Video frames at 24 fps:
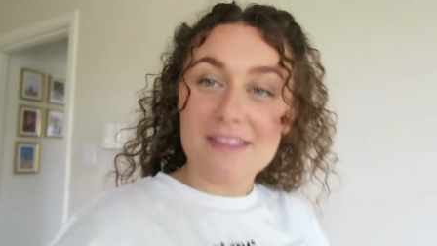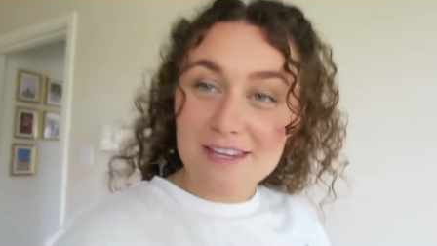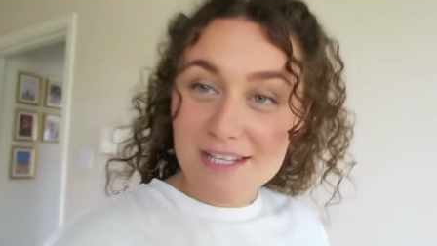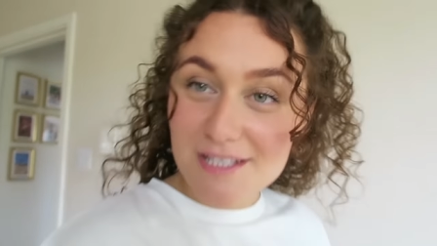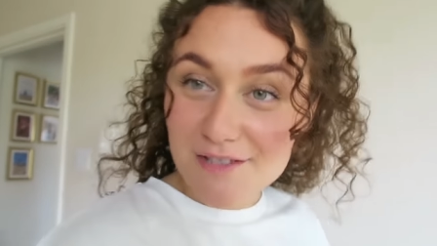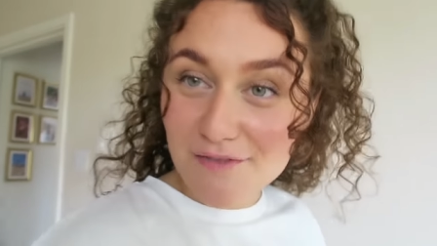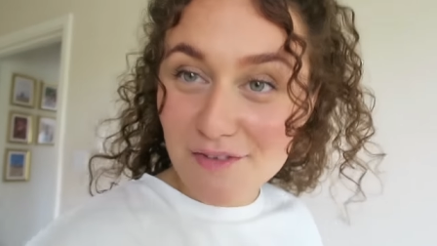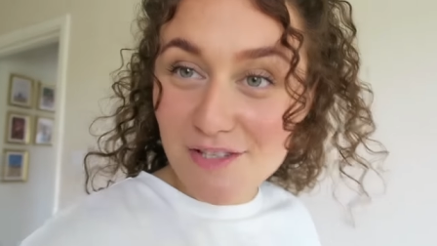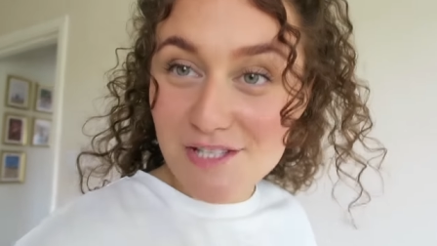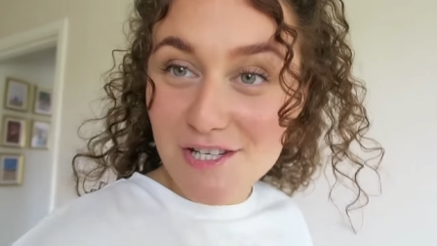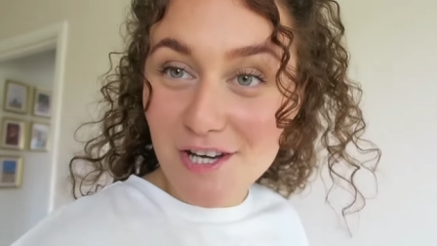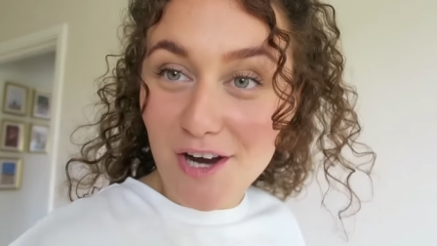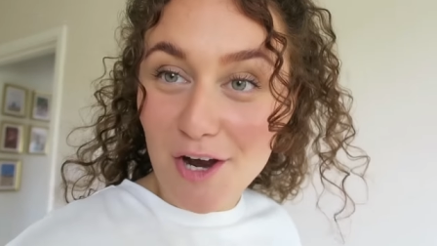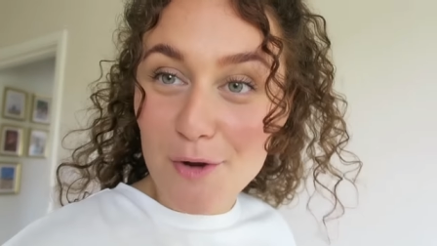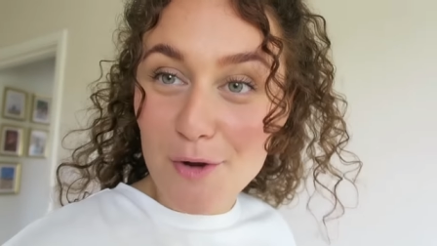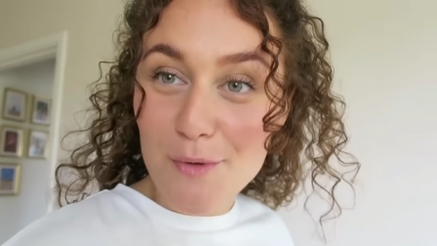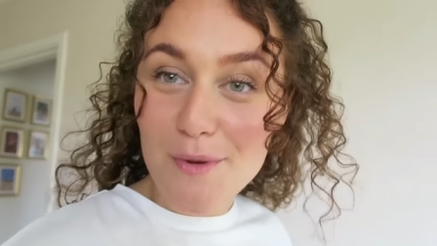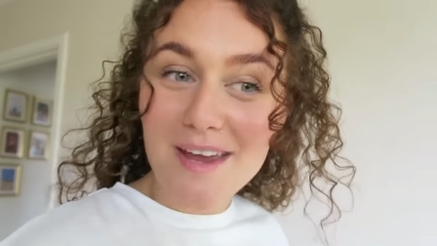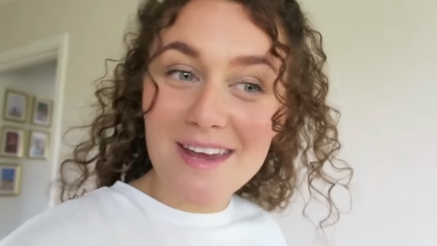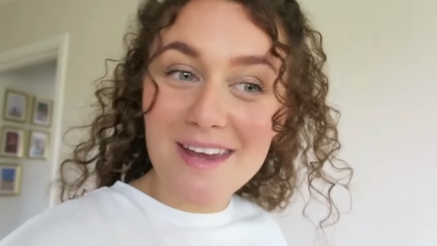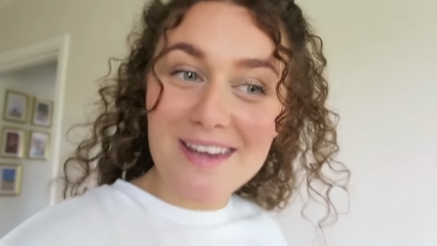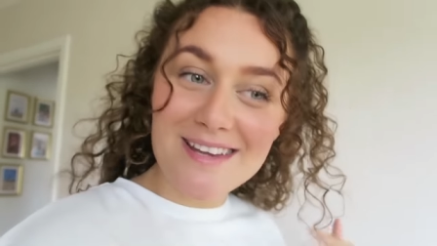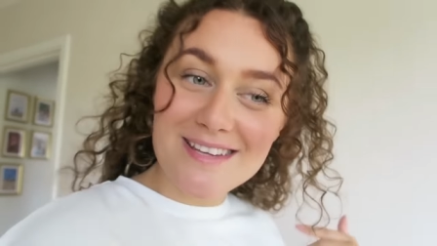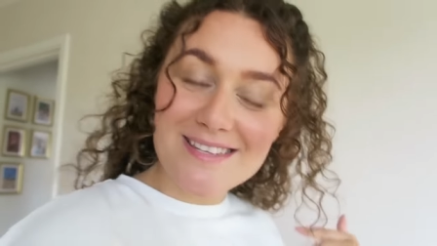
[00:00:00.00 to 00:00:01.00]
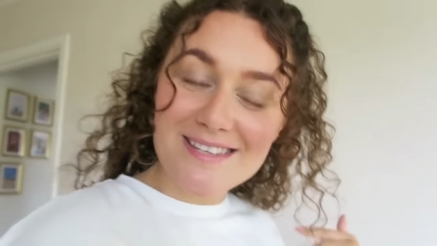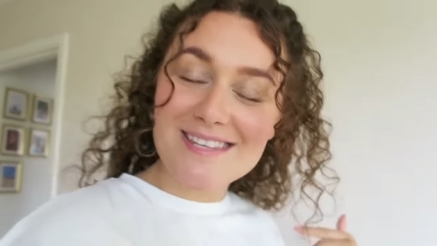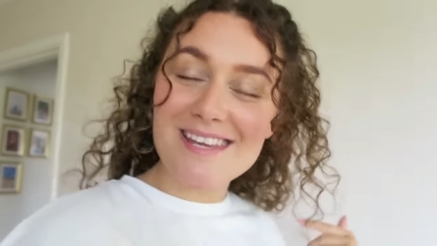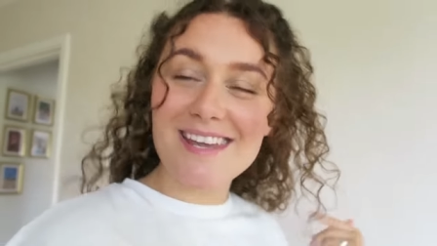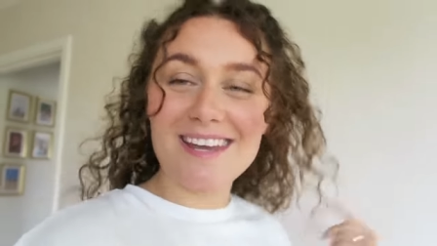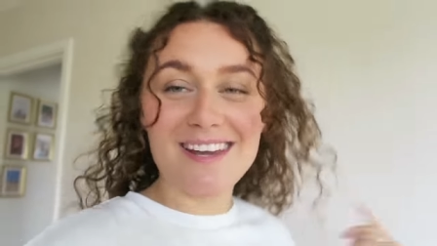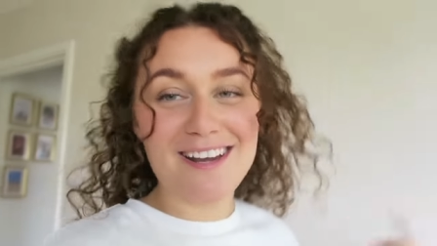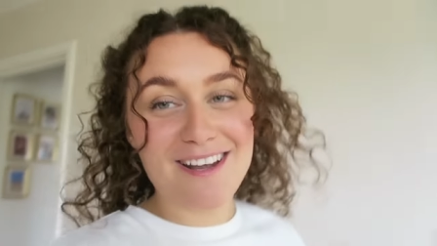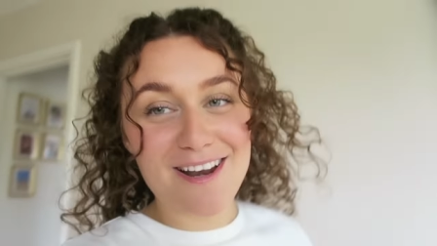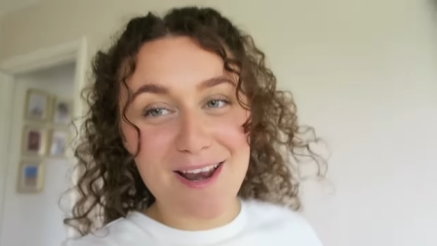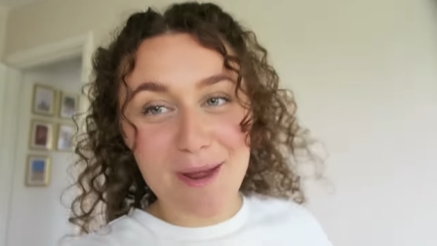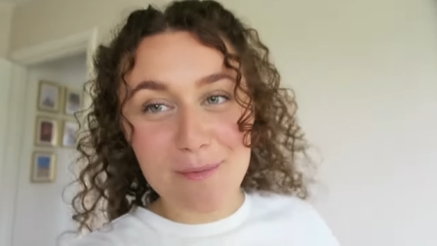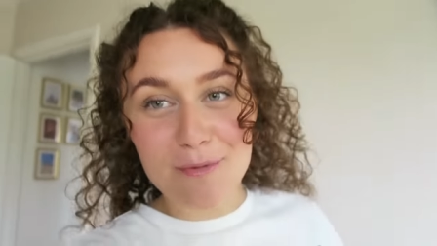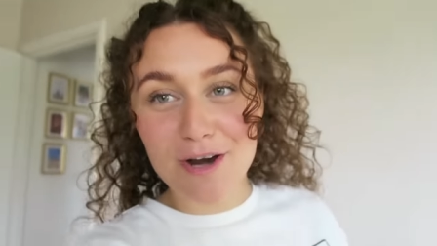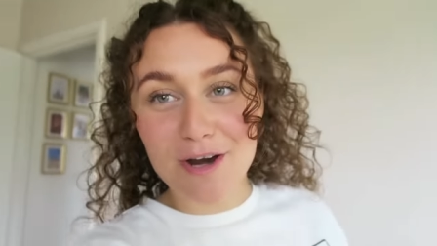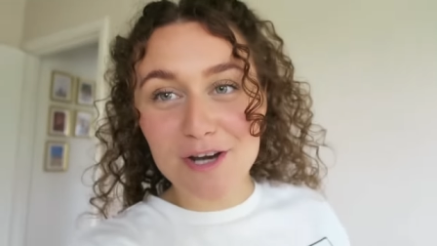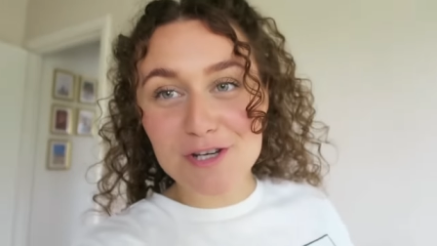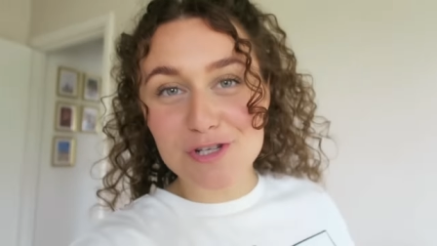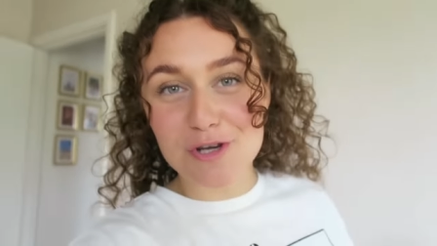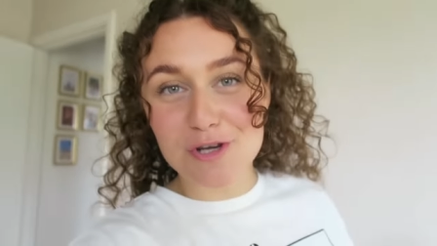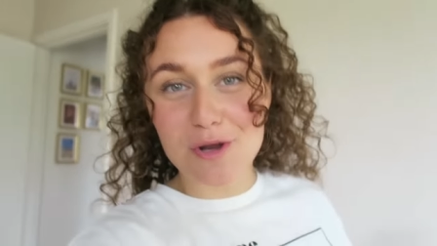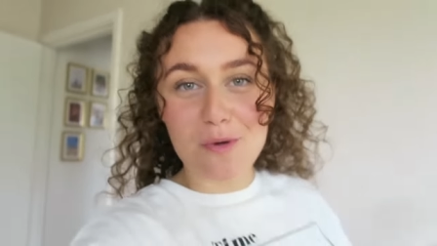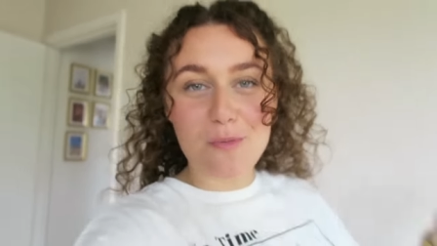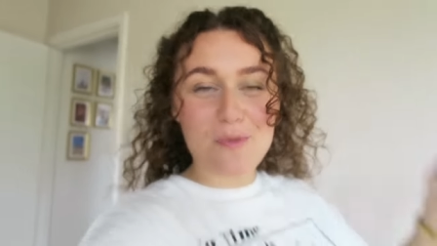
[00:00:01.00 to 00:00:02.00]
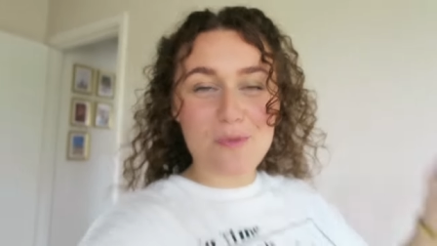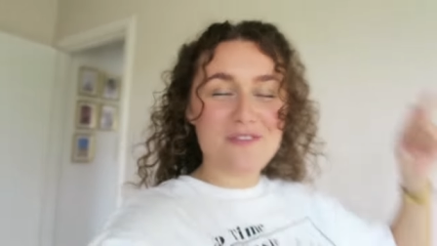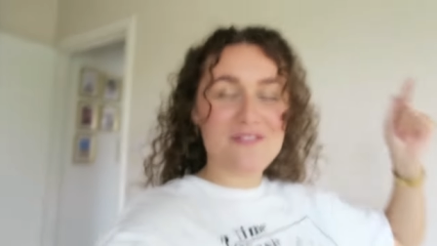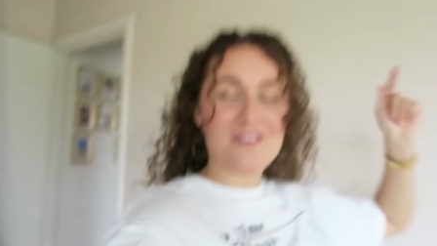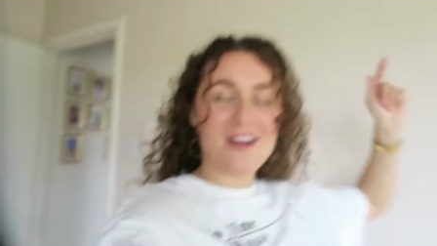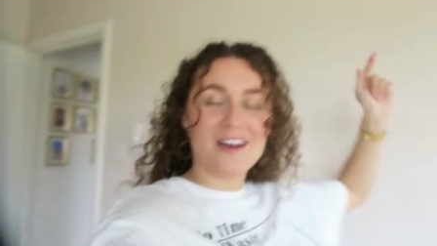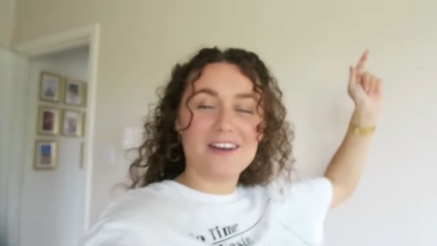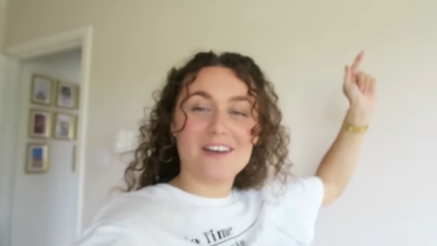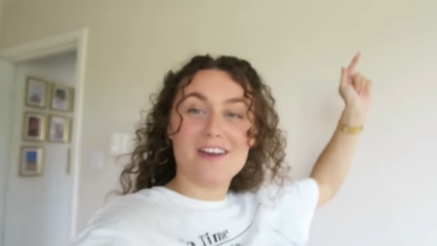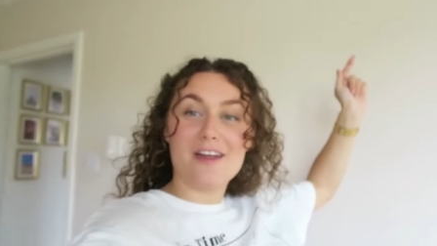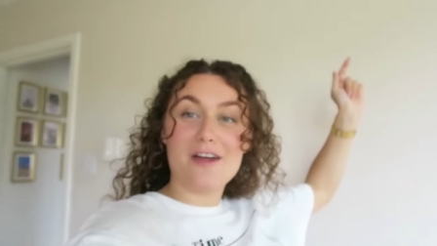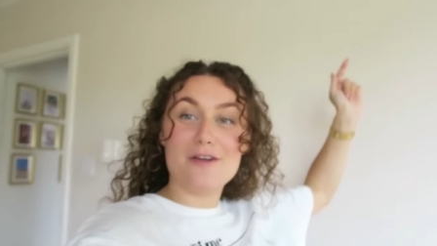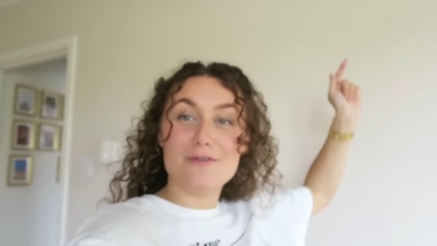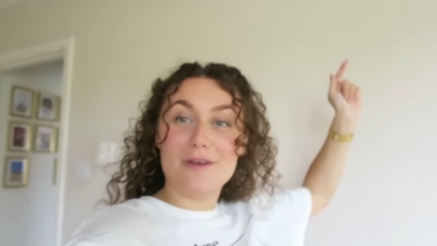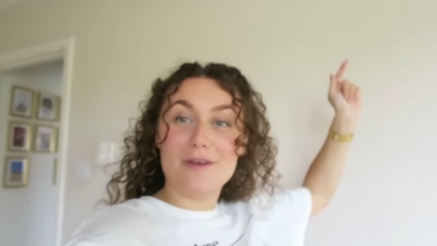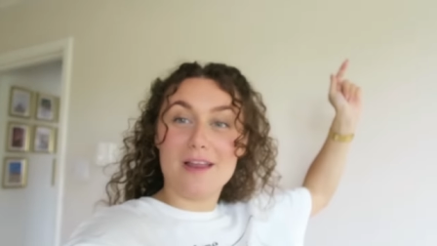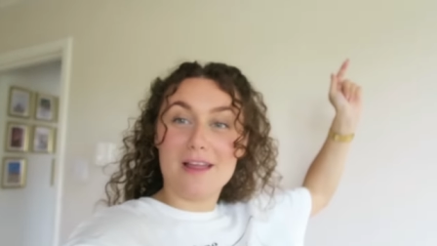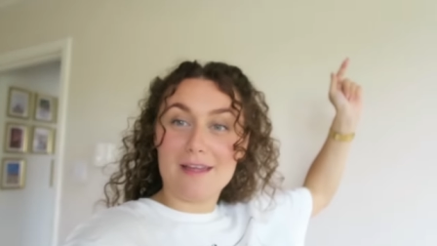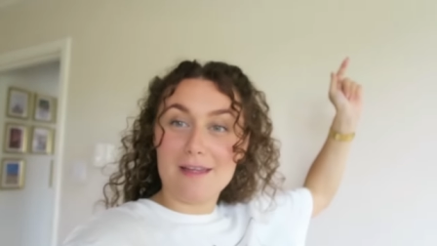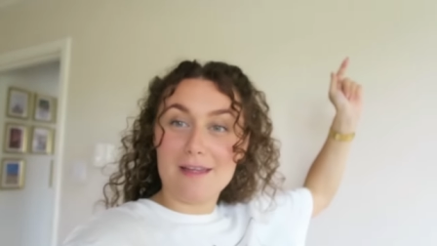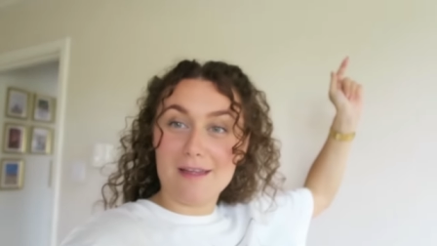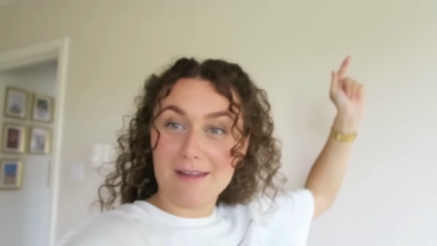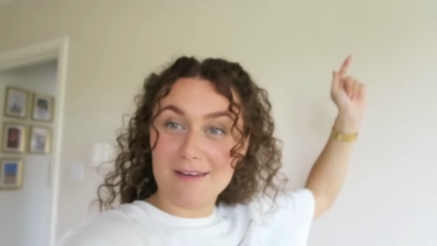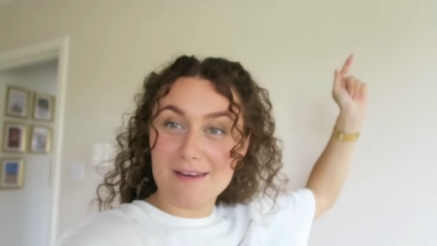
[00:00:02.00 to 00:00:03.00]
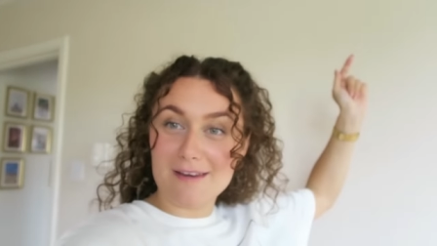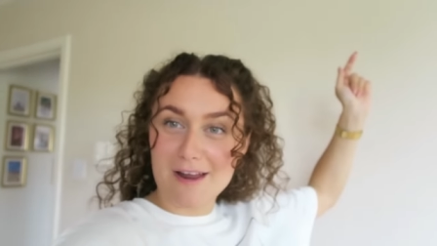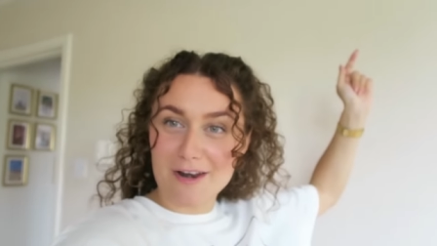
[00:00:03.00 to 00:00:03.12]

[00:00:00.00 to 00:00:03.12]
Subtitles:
this video is in collaboration with none only,